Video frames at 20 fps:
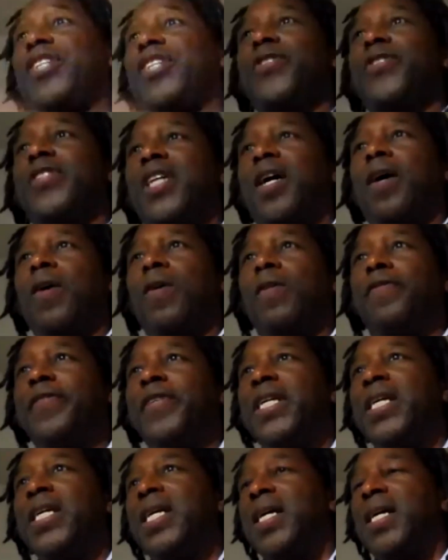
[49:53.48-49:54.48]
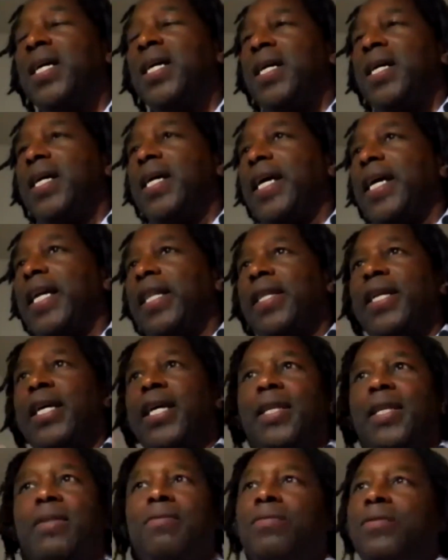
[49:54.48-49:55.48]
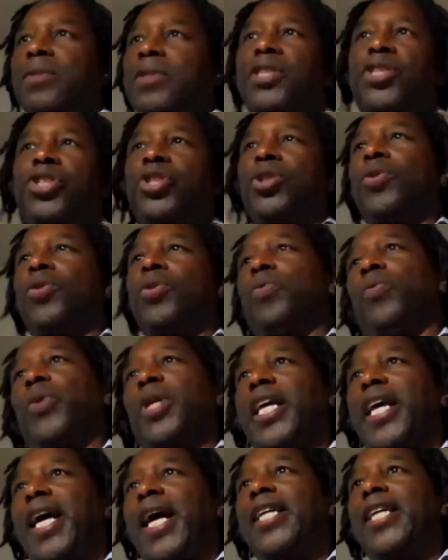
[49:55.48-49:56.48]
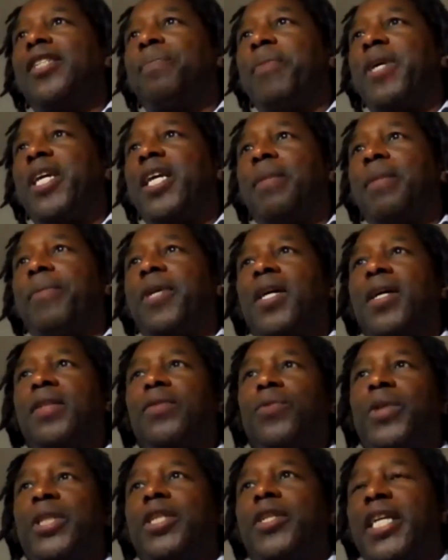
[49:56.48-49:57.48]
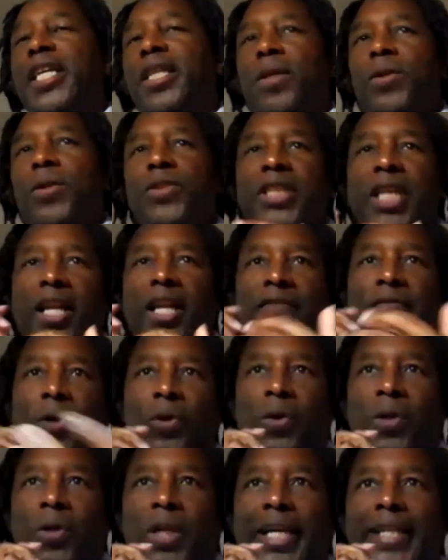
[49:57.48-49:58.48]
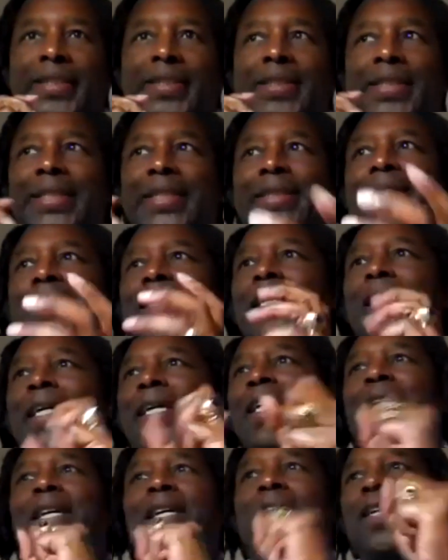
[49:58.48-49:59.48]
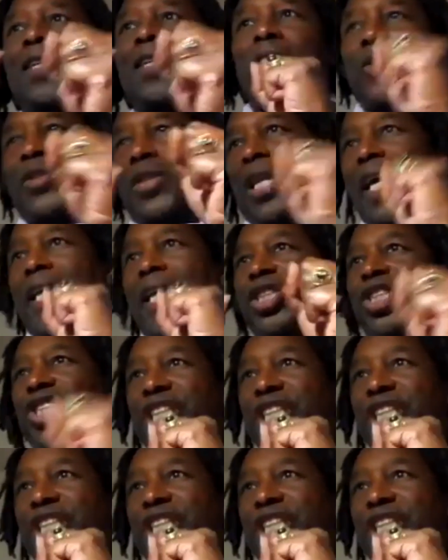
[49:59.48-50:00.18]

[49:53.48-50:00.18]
yourself and then shoot really high speed because when you get those telephoto lenses, uh, there's a lot of